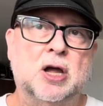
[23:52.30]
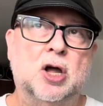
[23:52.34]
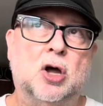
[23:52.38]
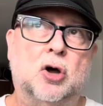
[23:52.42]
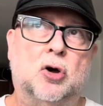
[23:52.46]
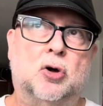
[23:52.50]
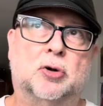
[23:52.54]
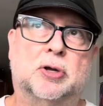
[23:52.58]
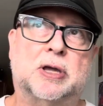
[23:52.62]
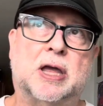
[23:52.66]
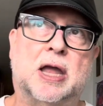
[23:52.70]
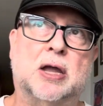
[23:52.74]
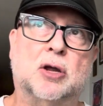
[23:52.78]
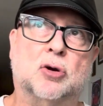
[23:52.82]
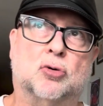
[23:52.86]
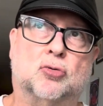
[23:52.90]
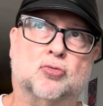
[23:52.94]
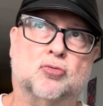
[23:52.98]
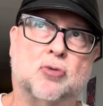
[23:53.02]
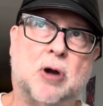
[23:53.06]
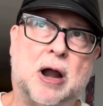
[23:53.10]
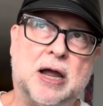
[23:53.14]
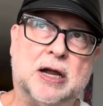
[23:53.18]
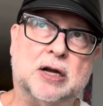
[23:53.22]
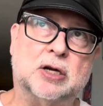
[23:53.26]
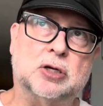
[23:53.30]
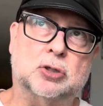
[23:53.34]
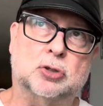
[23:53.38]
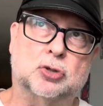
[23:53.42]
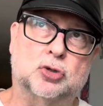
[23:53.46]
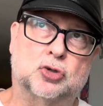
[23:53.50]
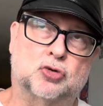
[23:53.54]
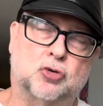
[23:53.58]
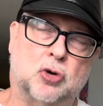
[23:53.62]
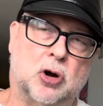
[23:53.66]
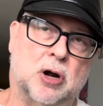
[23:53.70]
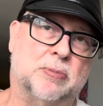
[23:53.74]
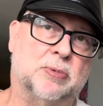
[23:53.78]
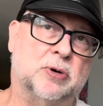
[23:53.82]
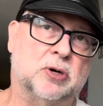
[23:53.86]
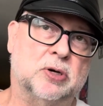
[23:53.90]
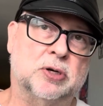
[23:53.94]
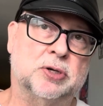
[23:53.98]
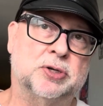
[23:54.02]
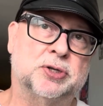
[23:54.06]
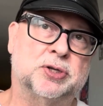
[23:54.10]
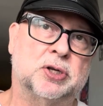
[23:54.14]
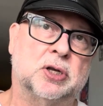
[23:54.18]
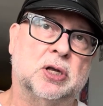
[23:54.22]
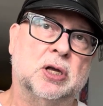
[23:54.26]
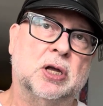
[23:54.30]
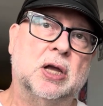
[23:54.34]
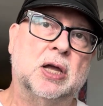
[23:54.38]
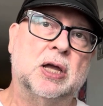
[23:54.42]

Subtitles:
Okay, rock drummers